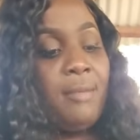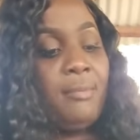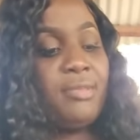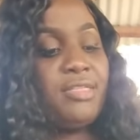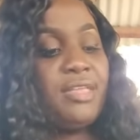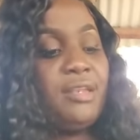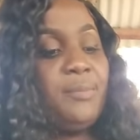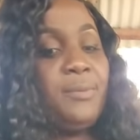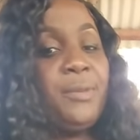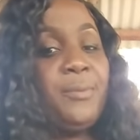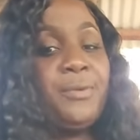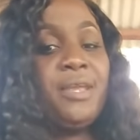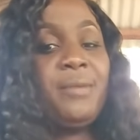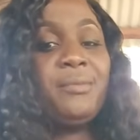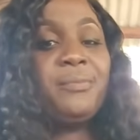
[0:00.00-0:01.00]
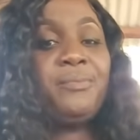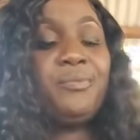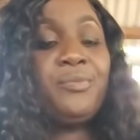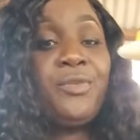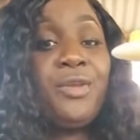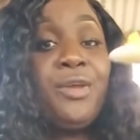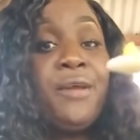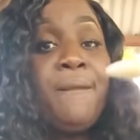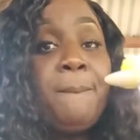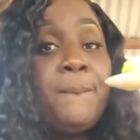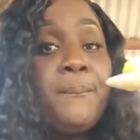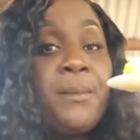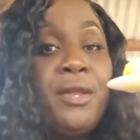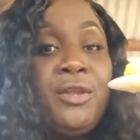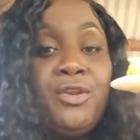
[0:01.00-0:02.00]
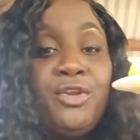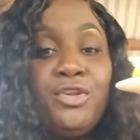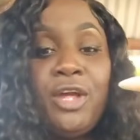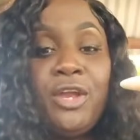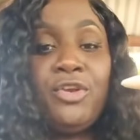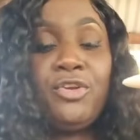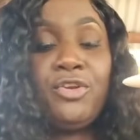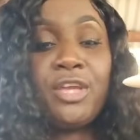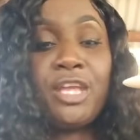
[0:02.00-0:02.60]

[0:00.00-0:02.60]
I say the people, them, I don't know,